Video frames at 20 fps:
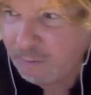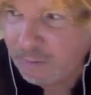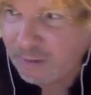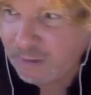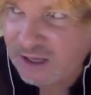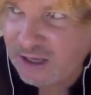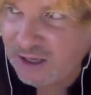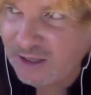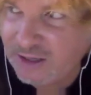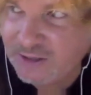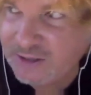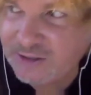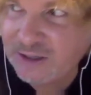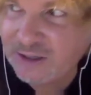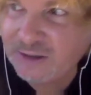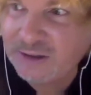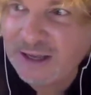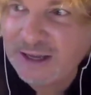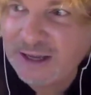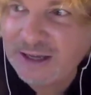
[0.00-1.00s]
he
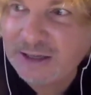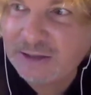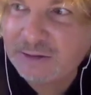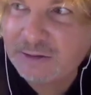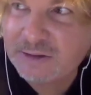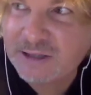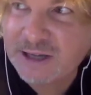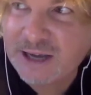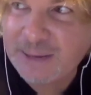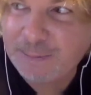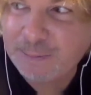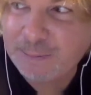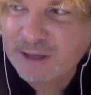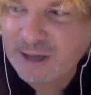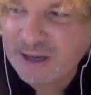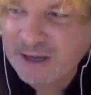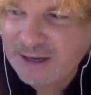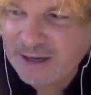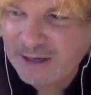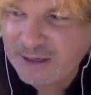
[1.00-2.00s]
doesn't like top
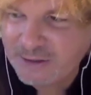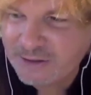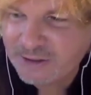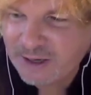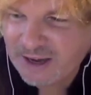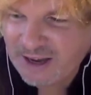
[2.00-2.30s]
guys